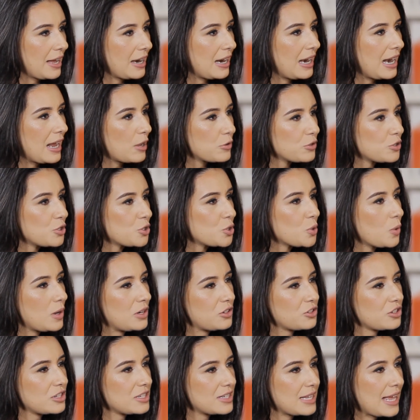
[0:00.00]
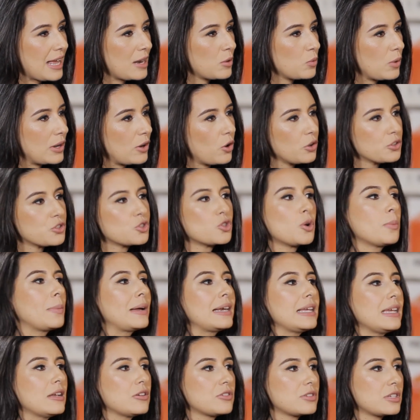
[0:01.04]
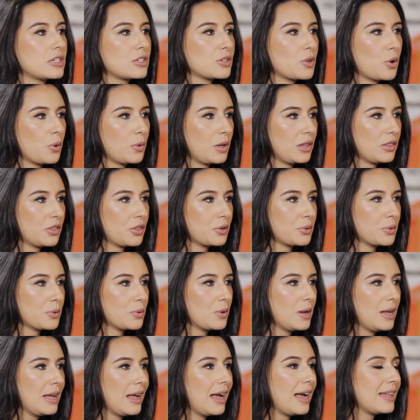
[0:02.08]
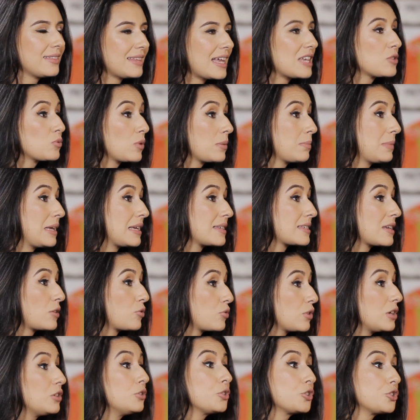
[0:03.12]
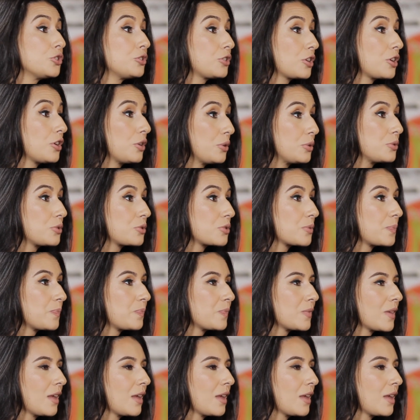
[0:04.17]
It allows you to understand what somebody else is going through. And that's what makes a real good coach.